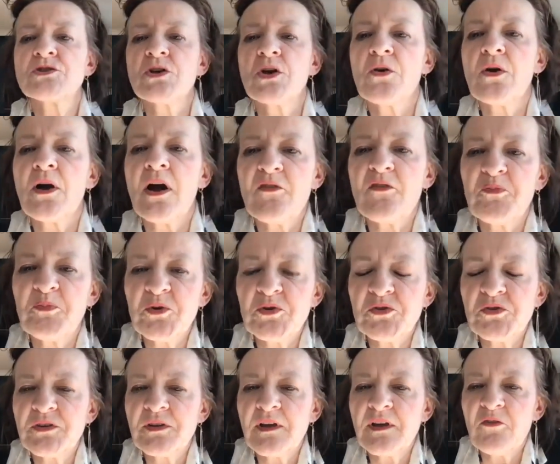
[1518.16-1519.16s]
So I've
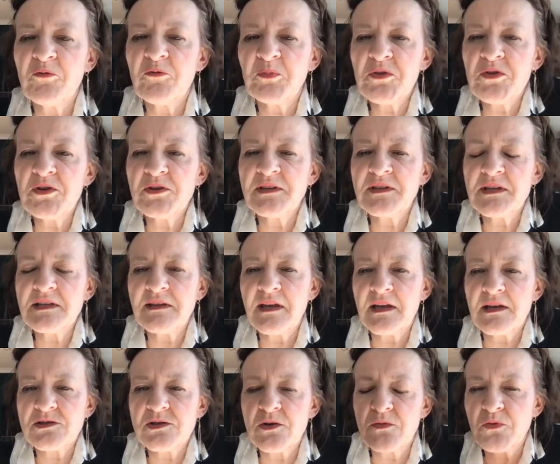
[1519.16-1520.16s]
put the
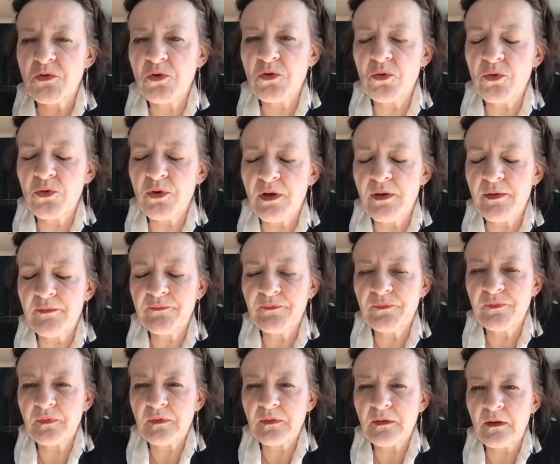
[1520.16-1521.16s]
details of your
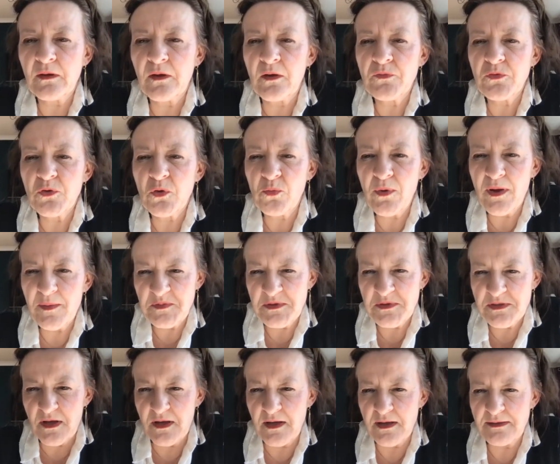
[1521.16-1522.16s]

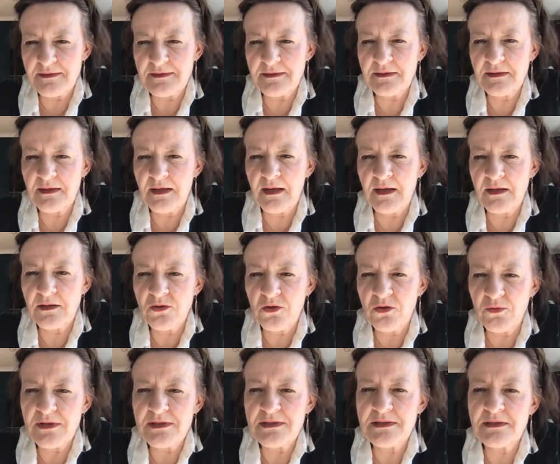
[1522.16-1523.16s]
website and
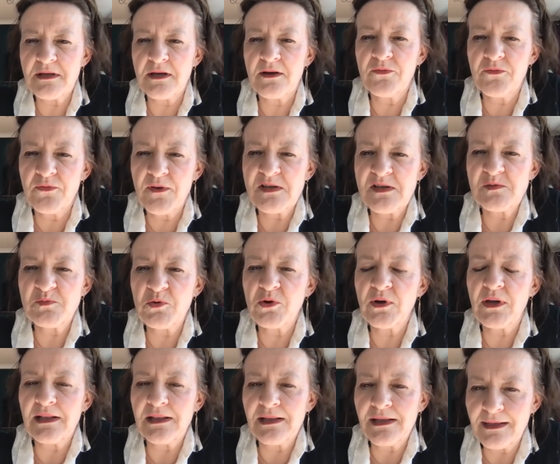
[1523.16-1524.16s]
your Insta,
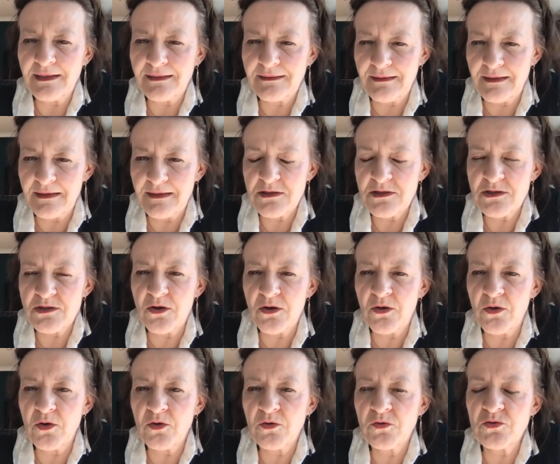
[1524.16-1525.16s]
Facebook, and LinkedIn.
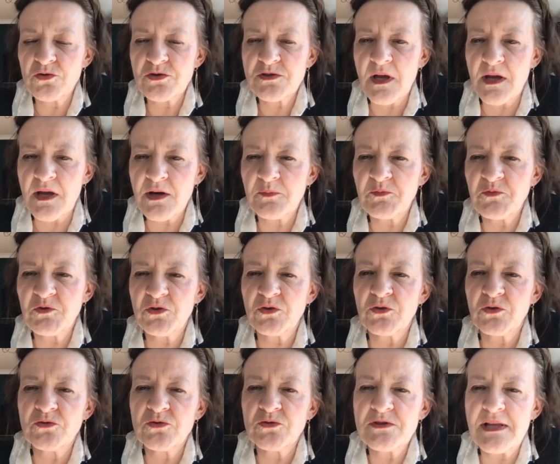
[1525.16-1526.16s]
So to sign up to
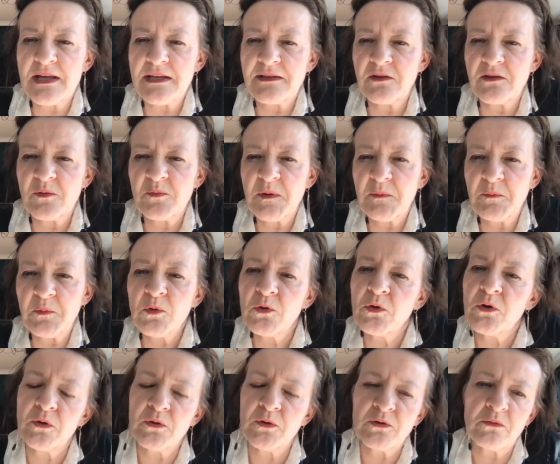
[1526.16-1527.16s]
your newsletter, people
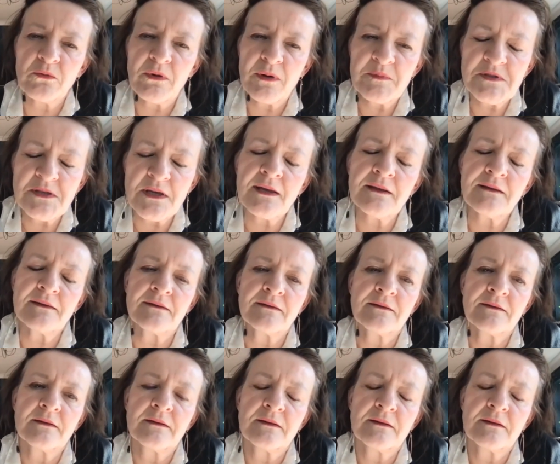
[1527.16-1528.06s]
go on your website.